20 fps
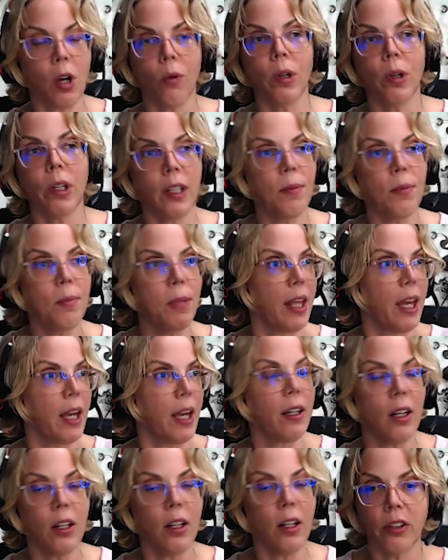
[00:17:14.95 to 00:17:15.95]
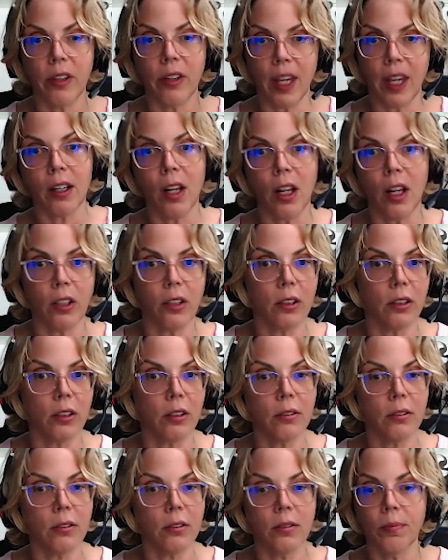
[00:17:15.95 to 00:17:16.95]
going, give me that
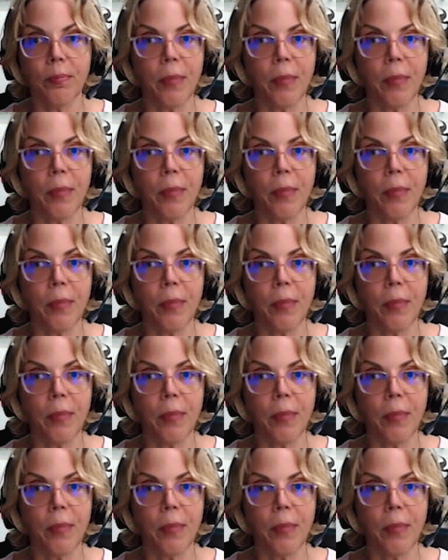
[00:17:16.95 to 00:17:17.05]
color,